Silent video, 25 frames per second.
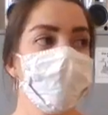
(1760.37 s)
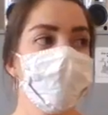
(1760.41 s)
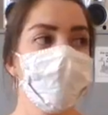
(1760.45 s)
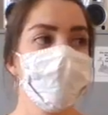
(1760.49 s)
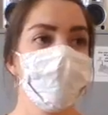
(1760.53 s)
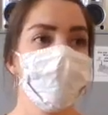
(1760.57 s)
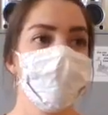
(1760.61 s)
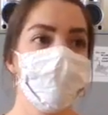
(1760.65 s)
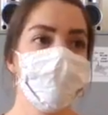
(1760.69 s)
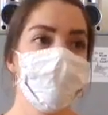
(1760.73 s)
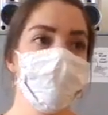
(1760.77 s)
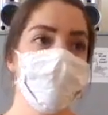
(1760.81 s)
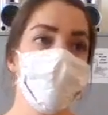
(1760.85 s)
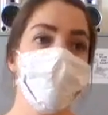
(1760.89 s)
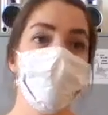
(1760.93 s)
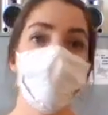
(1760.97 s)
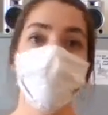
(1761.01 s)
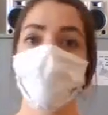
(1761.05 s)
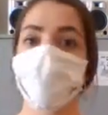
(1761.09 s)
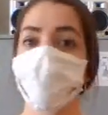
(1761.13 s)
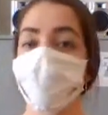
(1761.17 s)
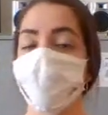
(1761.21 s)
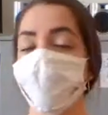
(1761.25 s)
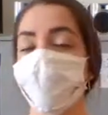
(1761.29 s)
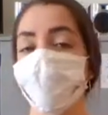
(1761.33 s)
There's no
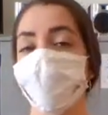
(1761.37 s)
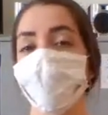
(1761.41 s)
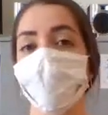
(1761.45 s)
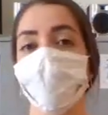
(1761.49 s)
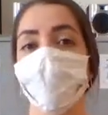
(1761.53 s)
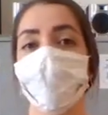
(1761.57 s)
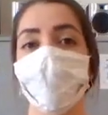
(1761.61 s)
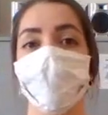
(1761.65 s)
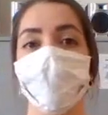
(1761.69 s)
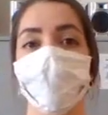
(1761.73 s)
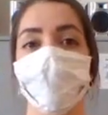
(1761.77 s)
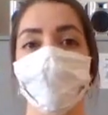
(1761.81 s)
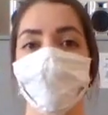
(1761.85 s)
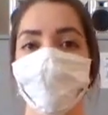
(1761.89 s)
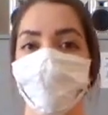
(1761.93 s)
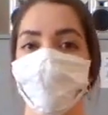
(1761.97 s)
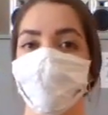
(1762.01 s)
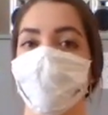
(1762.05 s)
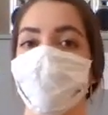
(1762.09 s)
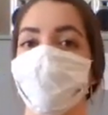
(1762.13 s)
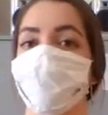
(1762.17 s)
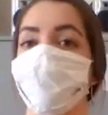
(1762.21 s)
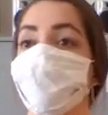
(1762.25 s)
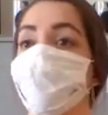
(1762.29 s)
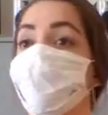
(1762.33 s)
specific way this
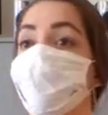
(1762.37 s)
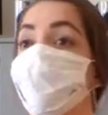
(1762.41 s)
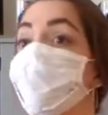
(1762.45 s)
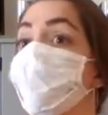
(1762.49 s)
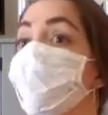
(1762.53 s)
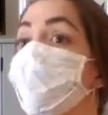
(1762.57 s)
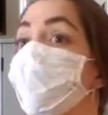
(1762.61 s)
has to